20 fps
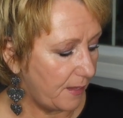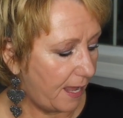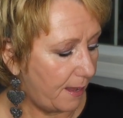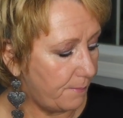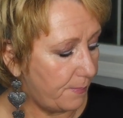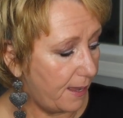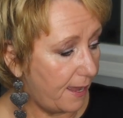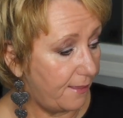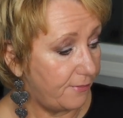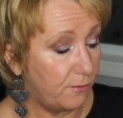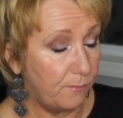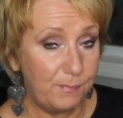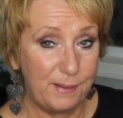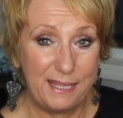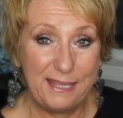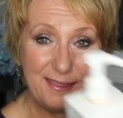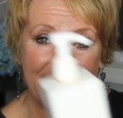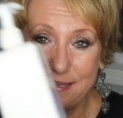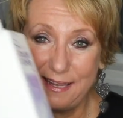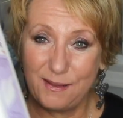I buy the
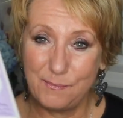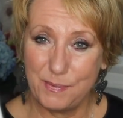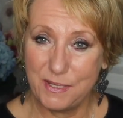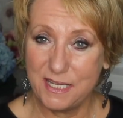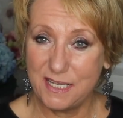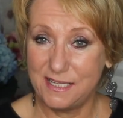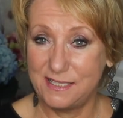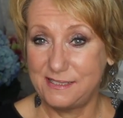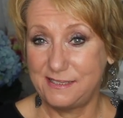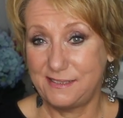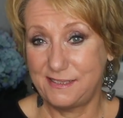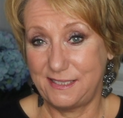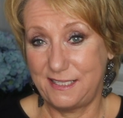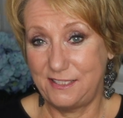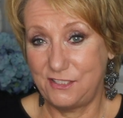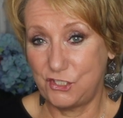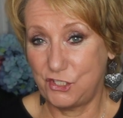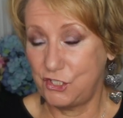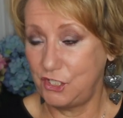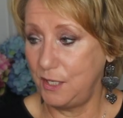big thing because
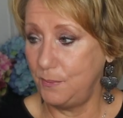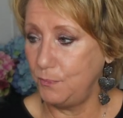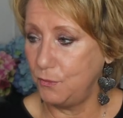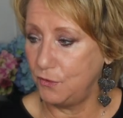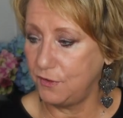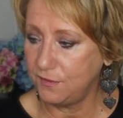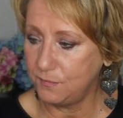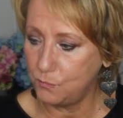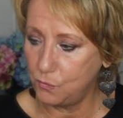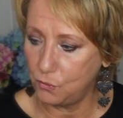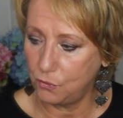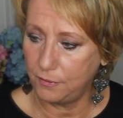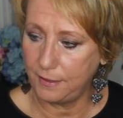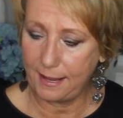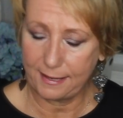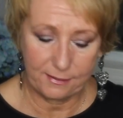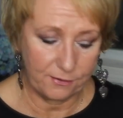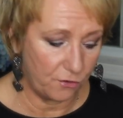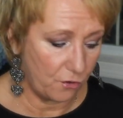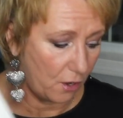it's cheaper. It's more
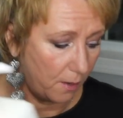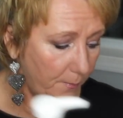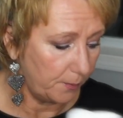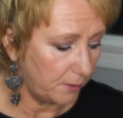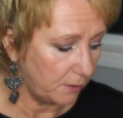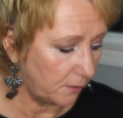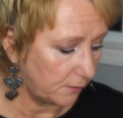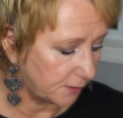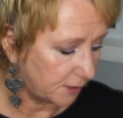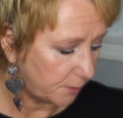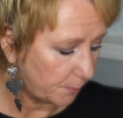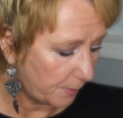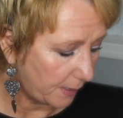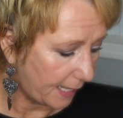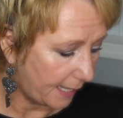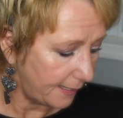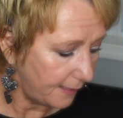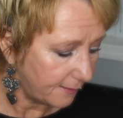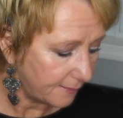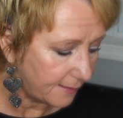economical to
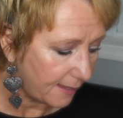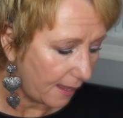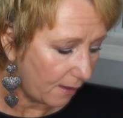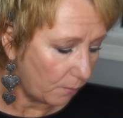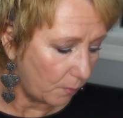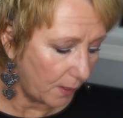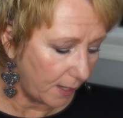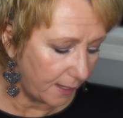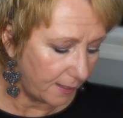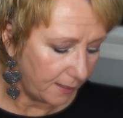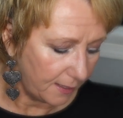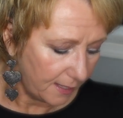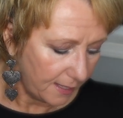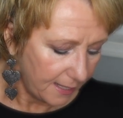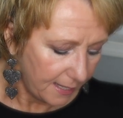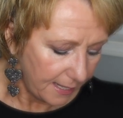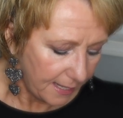buy it that way.